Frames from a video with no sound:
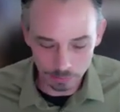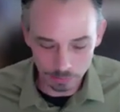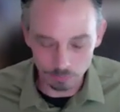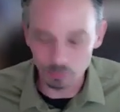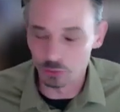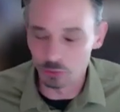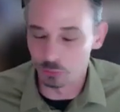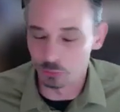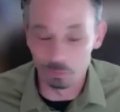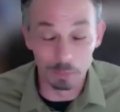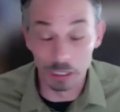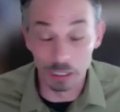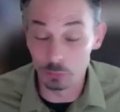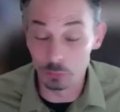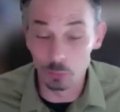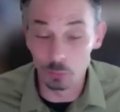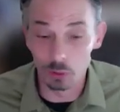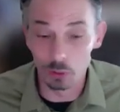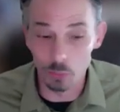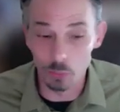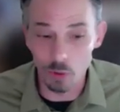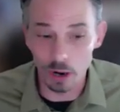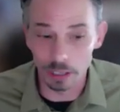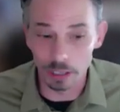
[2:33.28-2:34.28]
there's much
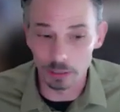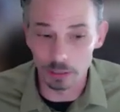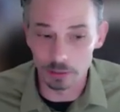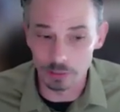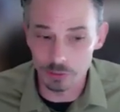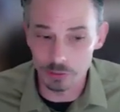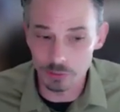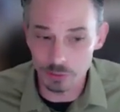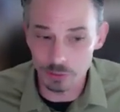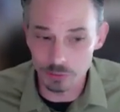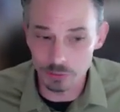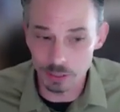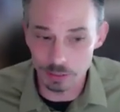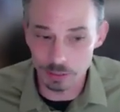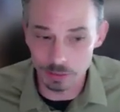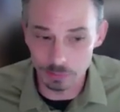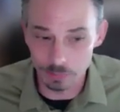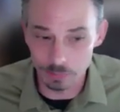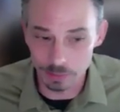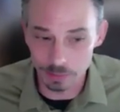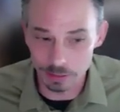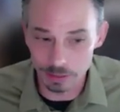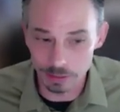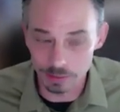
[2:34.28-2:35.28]
more water
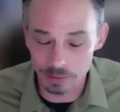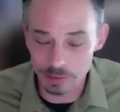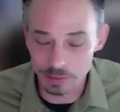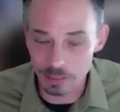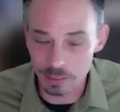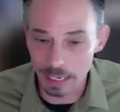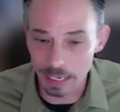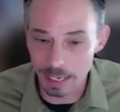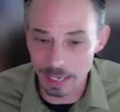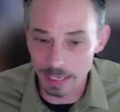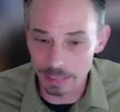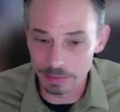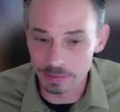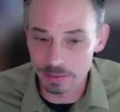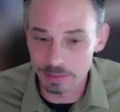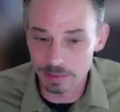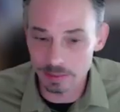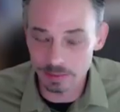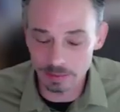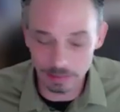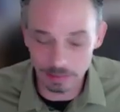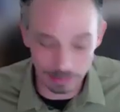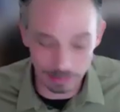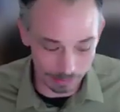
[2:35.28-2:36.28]
associated with it. And
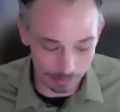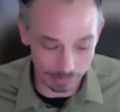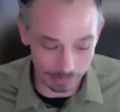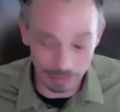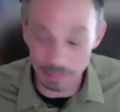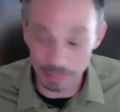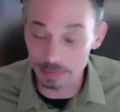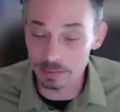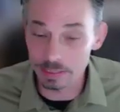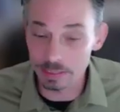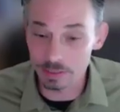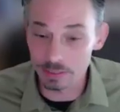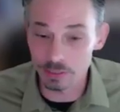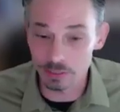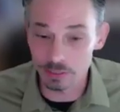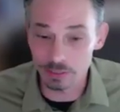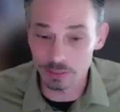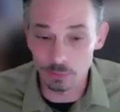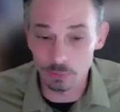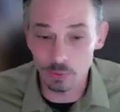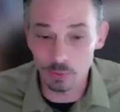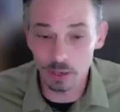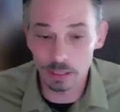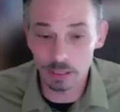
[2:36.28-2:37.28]
in
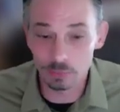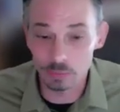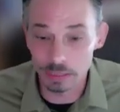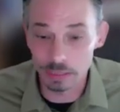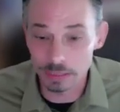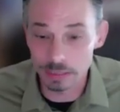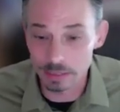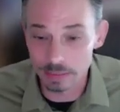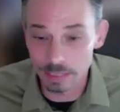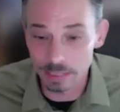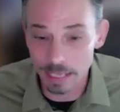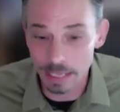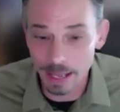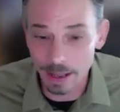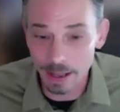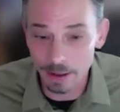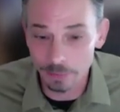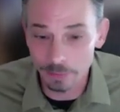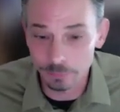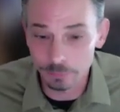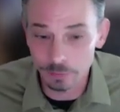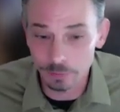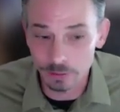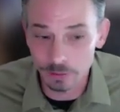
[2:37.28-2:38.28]
1861, we didn't
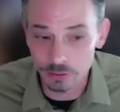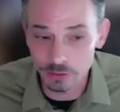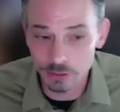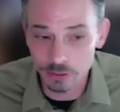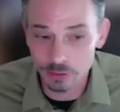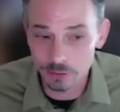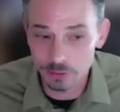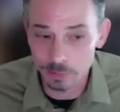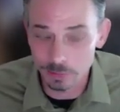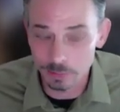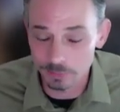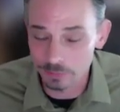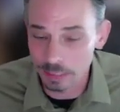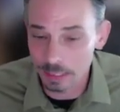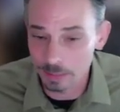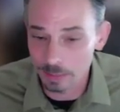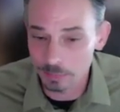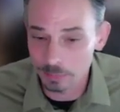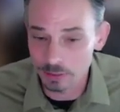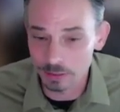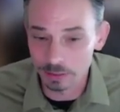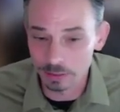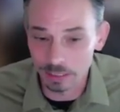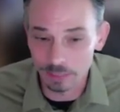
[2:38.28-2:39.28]
have our system of
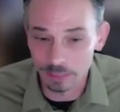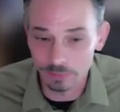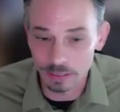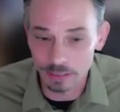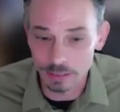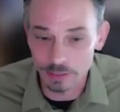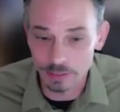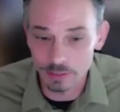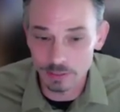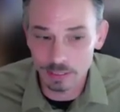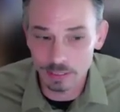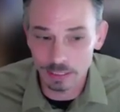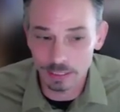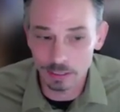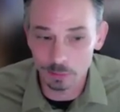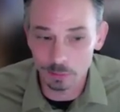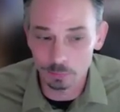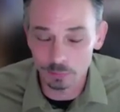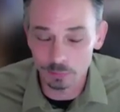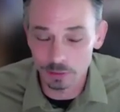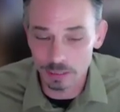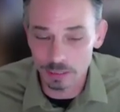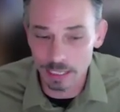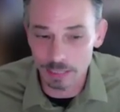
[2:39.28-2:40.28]
dams and levees that
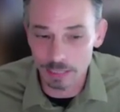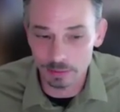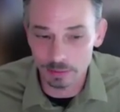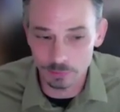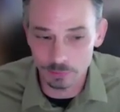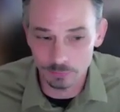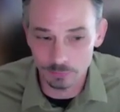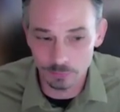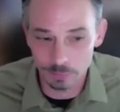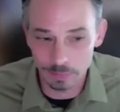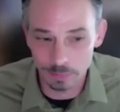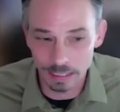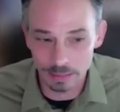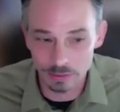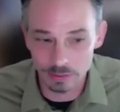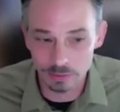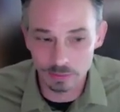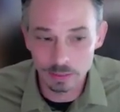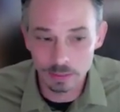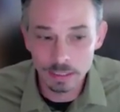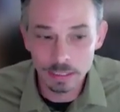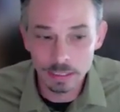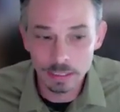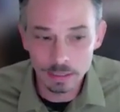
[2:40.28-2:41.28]
help protect us from that
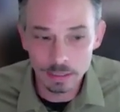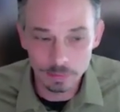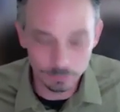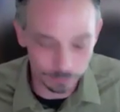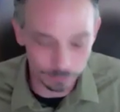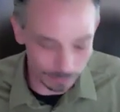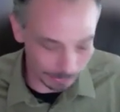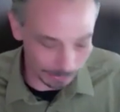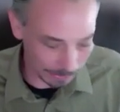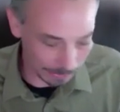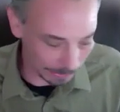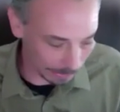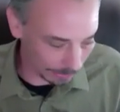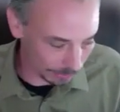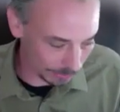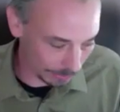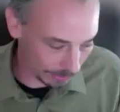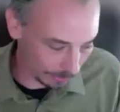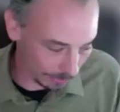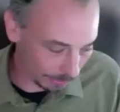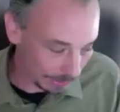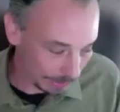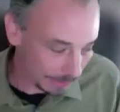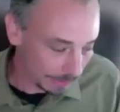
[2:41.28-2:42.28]
flooding. And
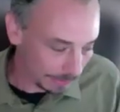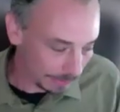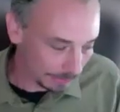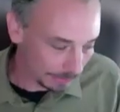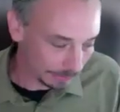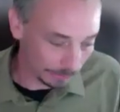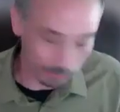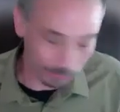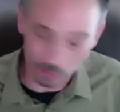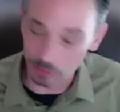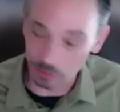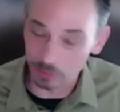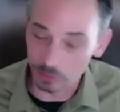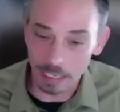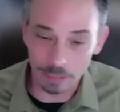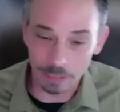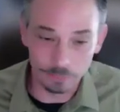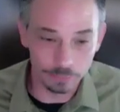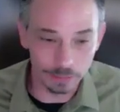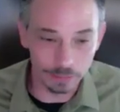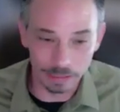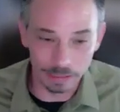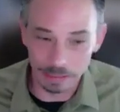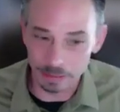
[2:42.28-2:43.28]
so there was a lot
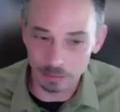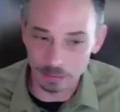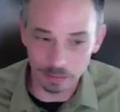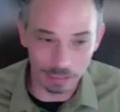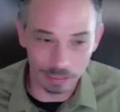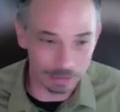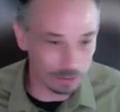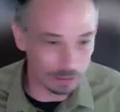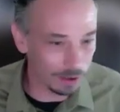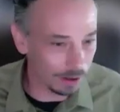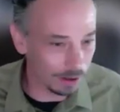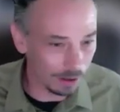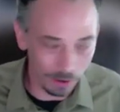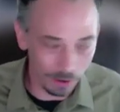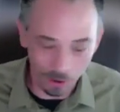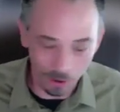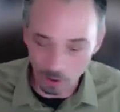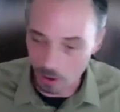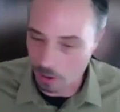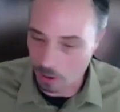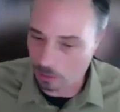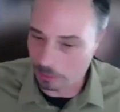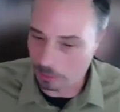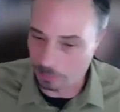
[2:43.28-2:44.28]
of flooding, like
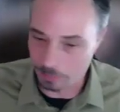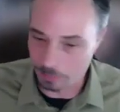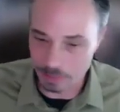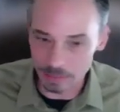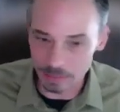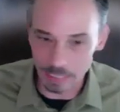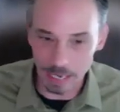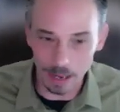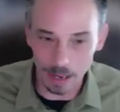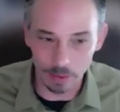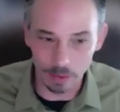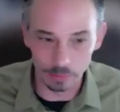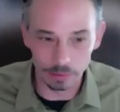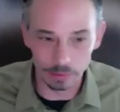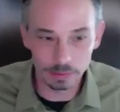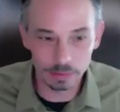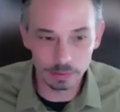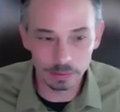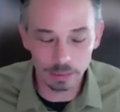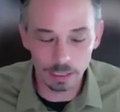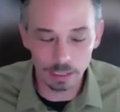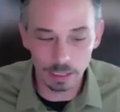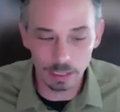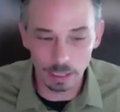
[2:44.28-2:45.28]
all up and down
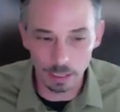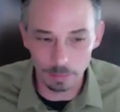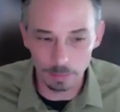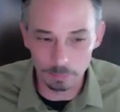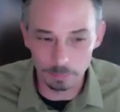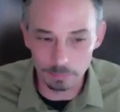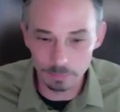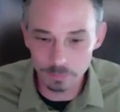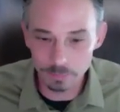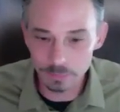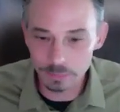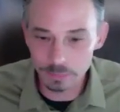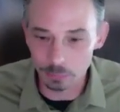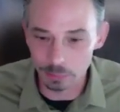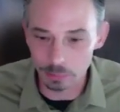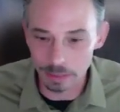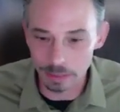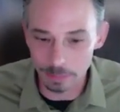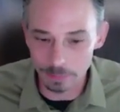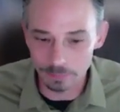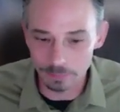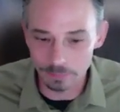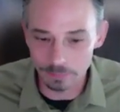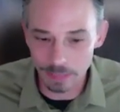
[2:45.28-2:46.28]
um, the
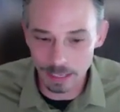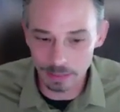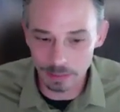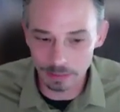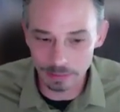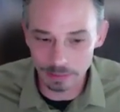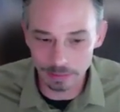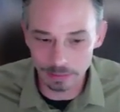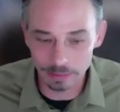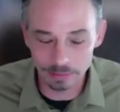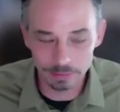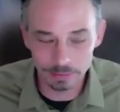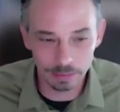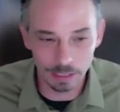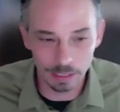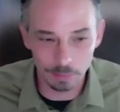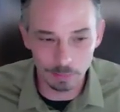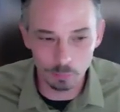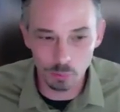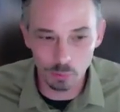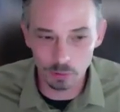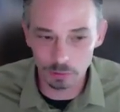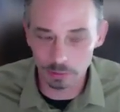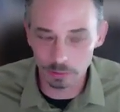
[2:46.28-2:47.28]
Willamette Valley, uh,
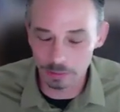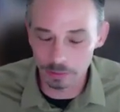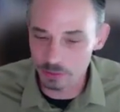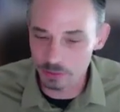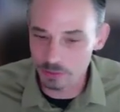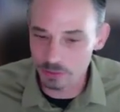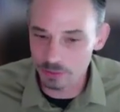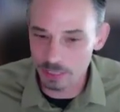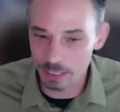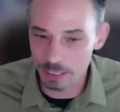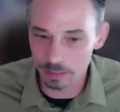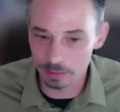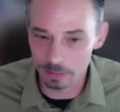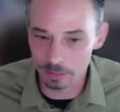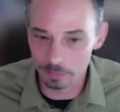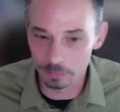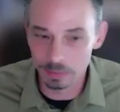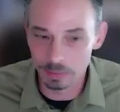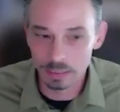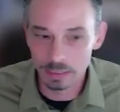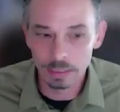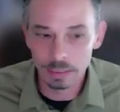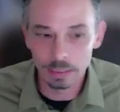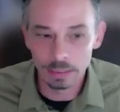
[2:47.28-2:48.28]
Portland,
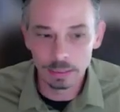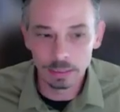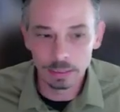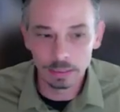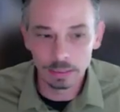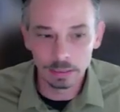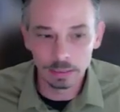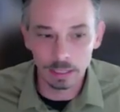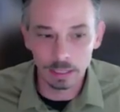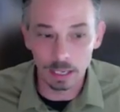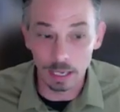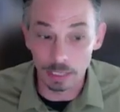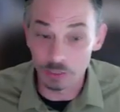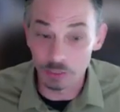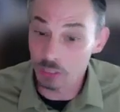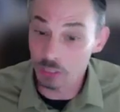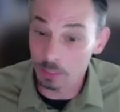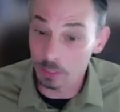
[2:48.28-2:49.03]
Salem, uh,